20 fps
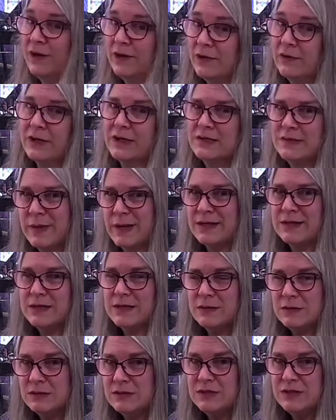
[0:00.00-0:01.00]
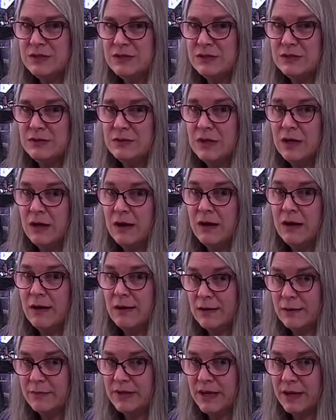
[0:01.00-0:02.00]
where you expect it to
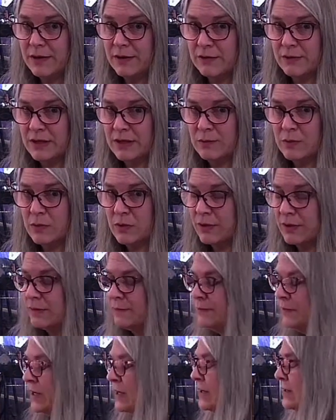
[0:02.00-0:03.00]
on a piano keyboard.